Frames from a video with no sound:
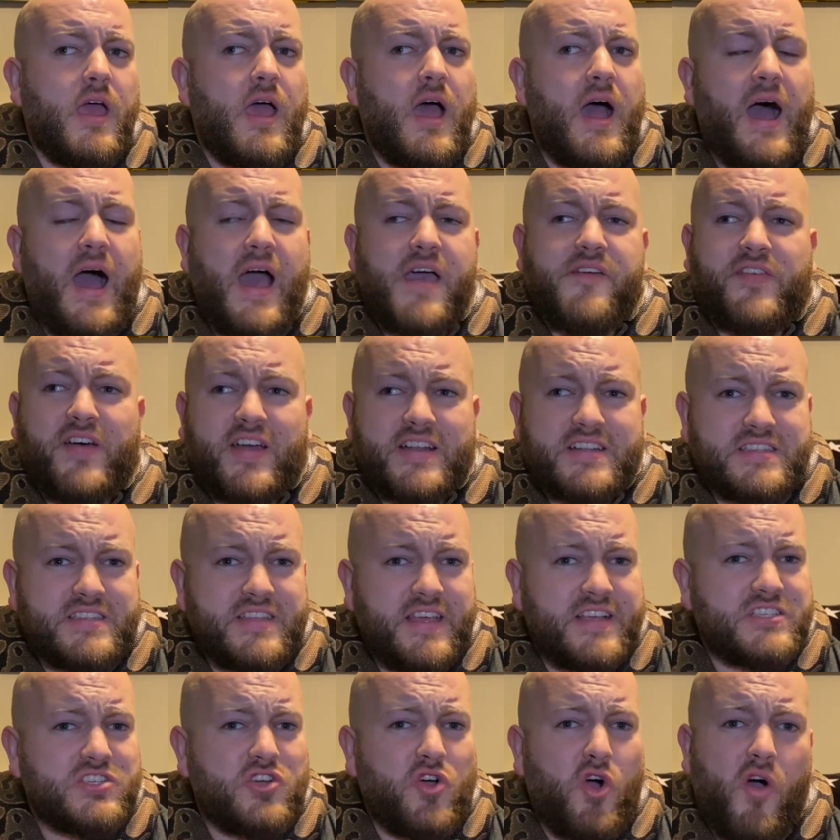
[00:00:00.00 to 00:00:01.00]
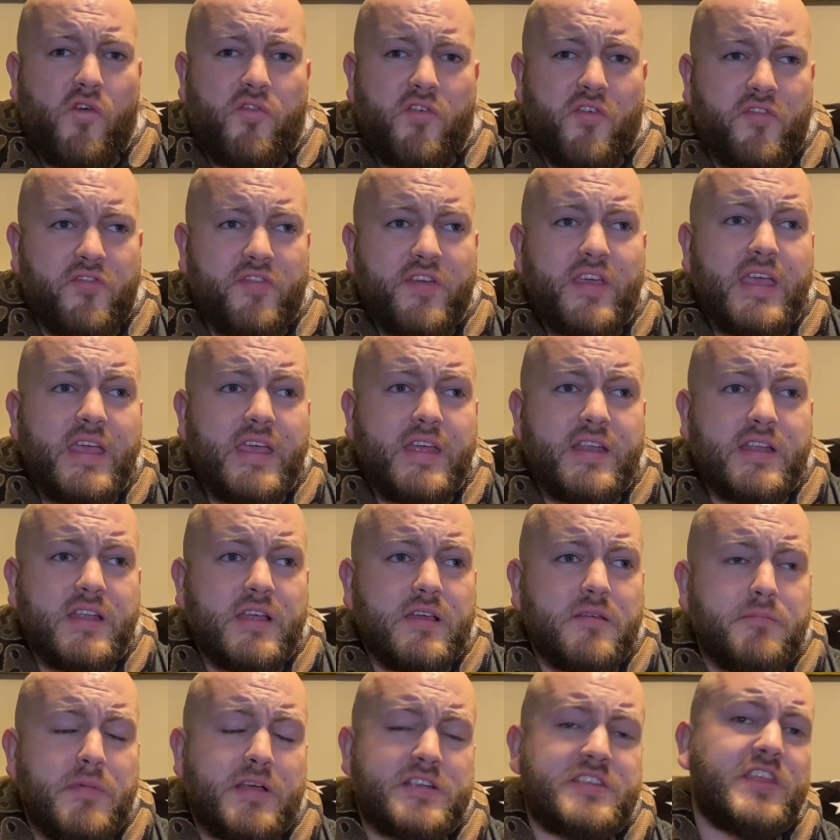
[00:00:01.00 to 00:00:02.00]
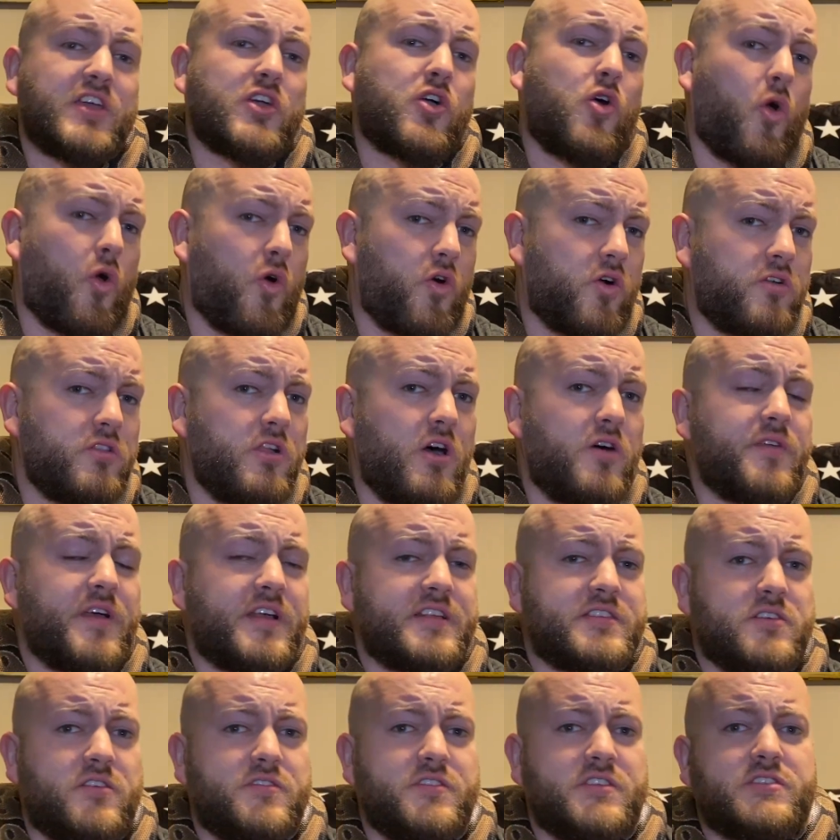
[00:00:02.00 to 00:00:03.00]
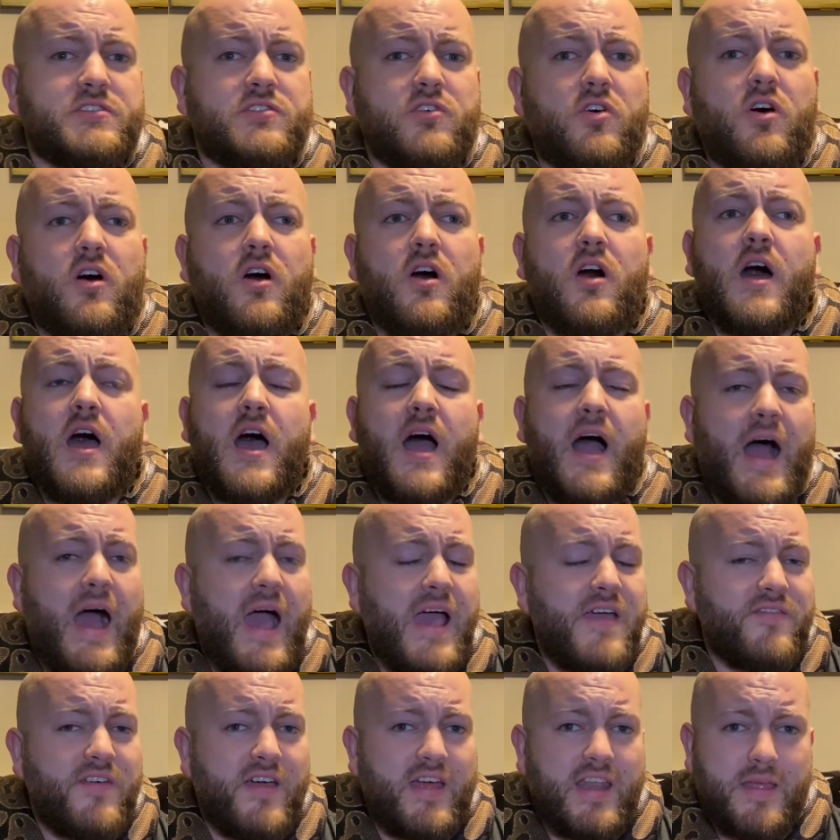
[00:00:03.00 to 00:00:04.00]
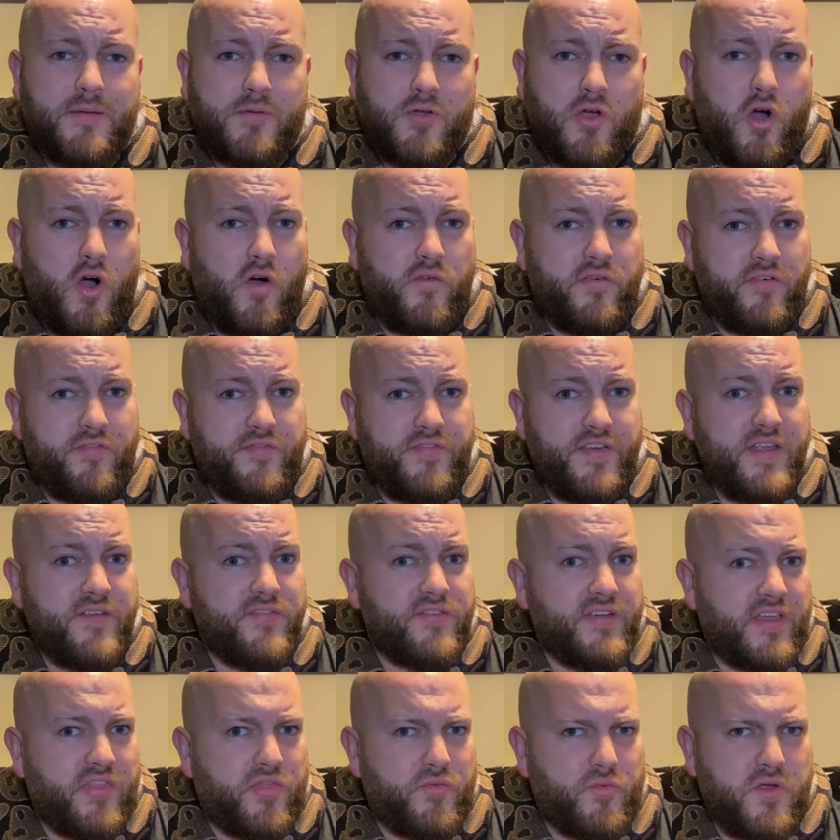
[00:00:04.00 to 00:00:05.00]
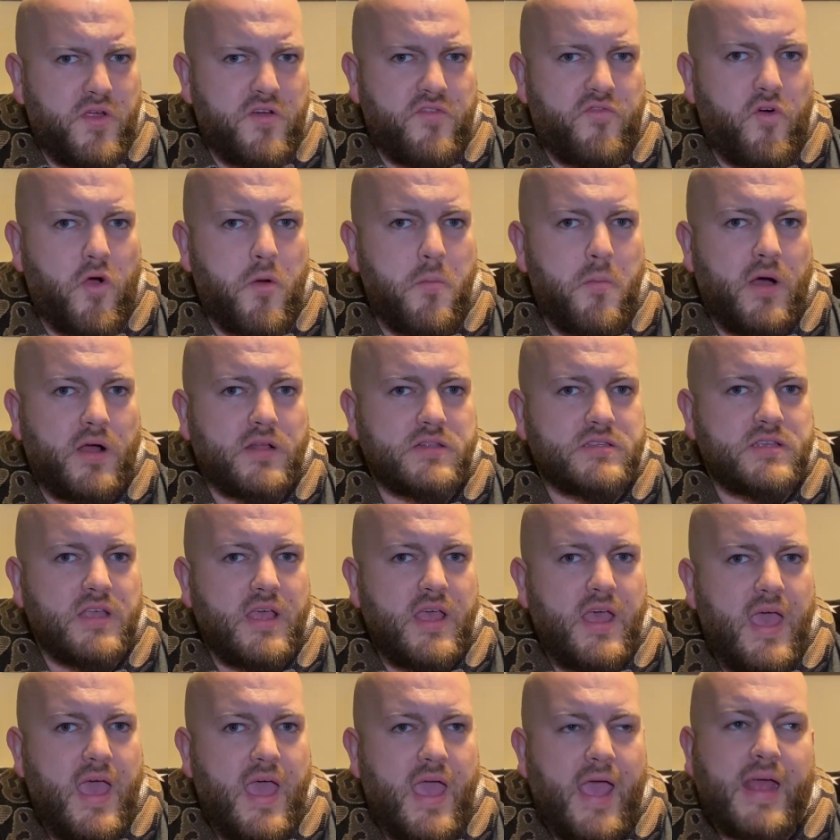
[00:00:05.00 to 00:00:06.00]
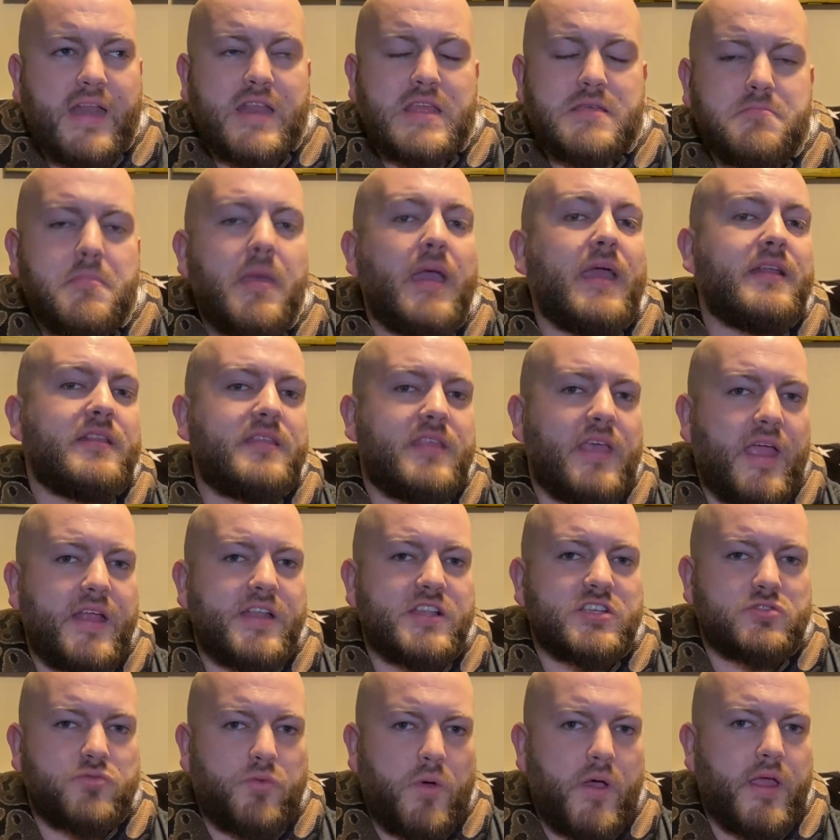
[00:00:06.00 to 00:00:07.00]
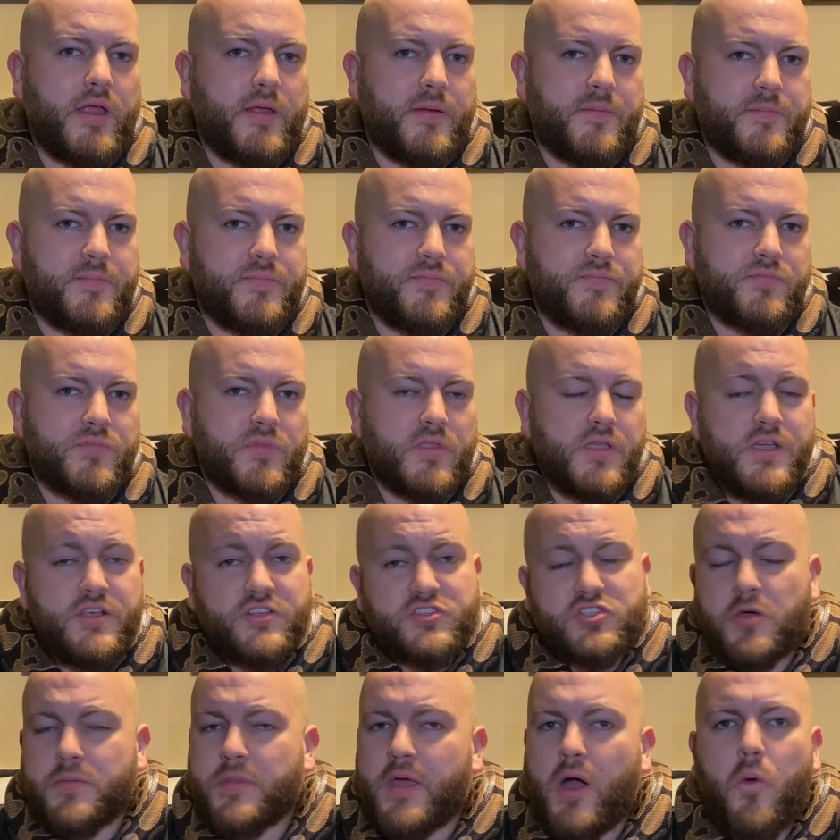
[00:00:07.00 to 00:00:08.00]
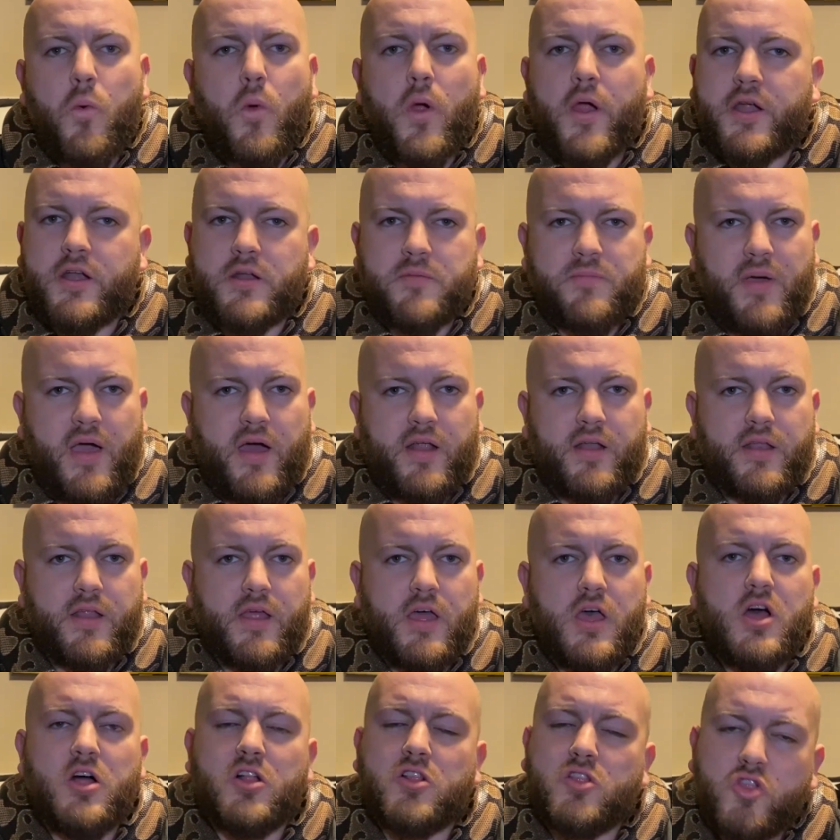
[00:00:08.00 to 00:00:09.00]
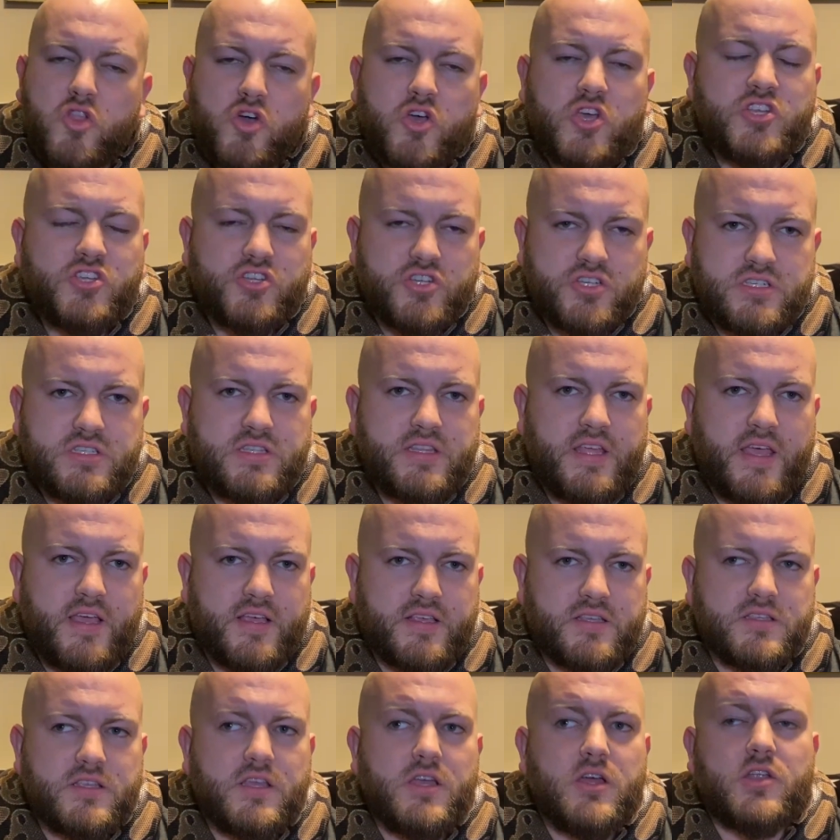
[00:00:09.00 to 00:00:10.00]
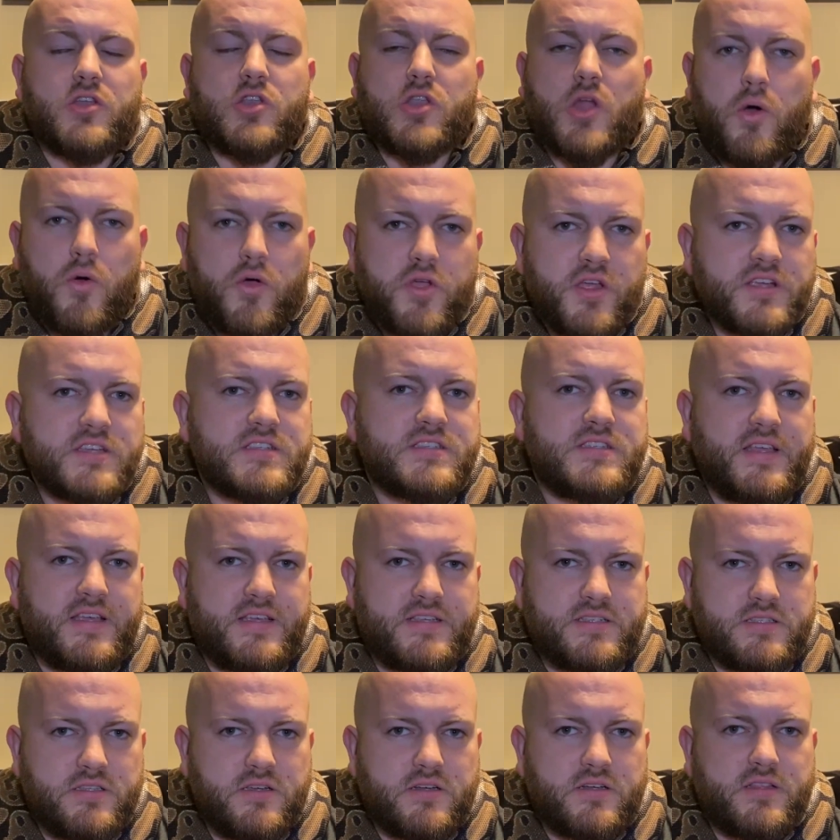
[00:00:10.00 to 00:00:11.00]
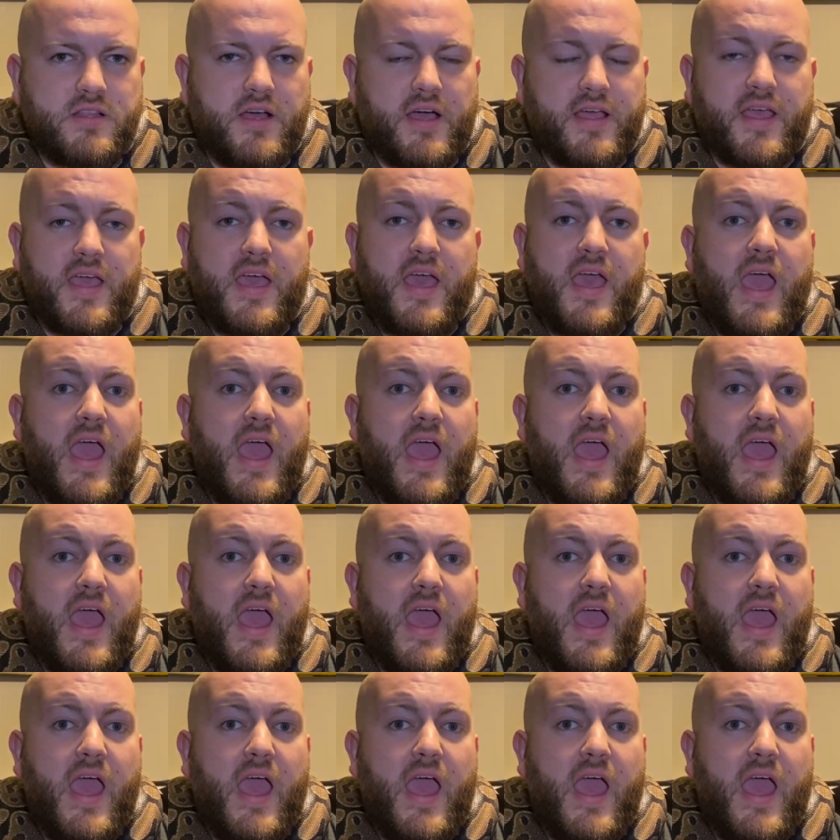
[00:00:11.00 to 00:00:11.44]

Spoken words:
I've had snakes go off a feed, especially the Coral Glow that I sold this all. I've had him go off a feed for 3 or 4 months, and he maintained his weight. So I'm not worried about it. Look at your snakes. Know what your snakes look like.